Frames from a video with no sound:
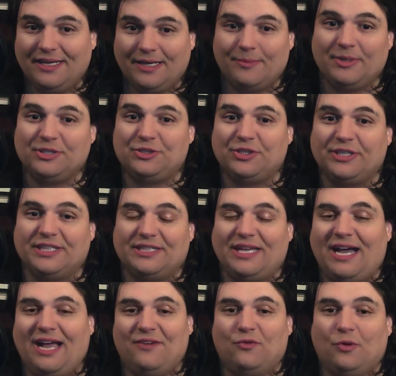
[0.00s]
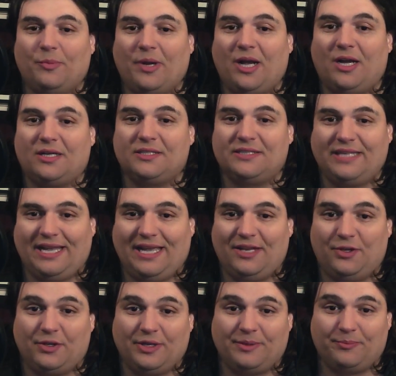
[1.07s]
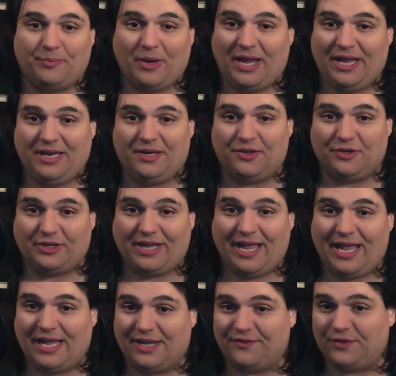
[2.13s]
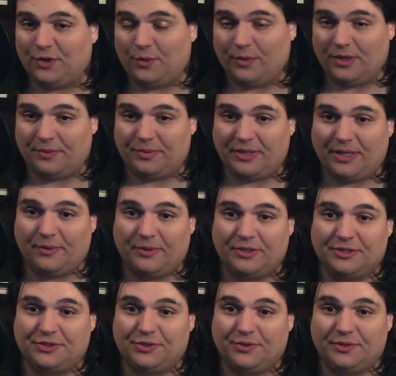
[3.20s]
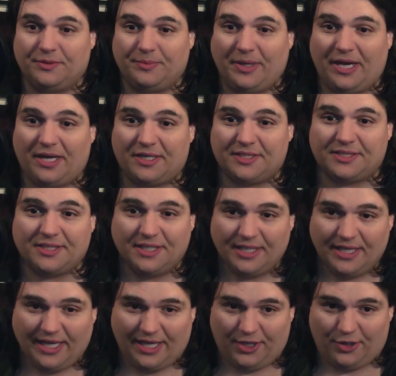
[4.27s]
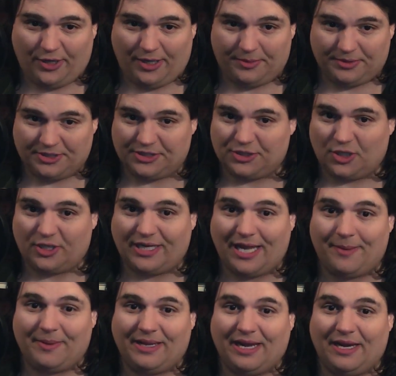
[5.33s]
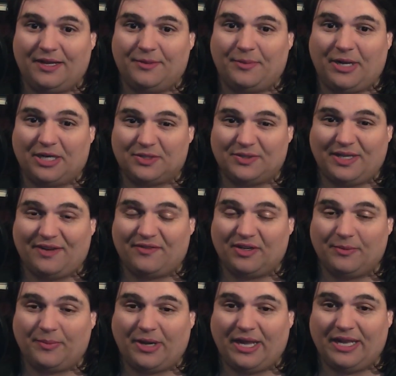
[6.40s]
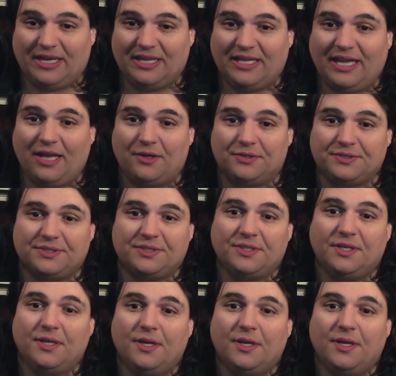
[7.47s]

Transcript: It means you can get the Hive War box, and you could buy another gang if you don't want to play one of the 2 in the box, and you're able to start gaming out of the box without having to buy anything else.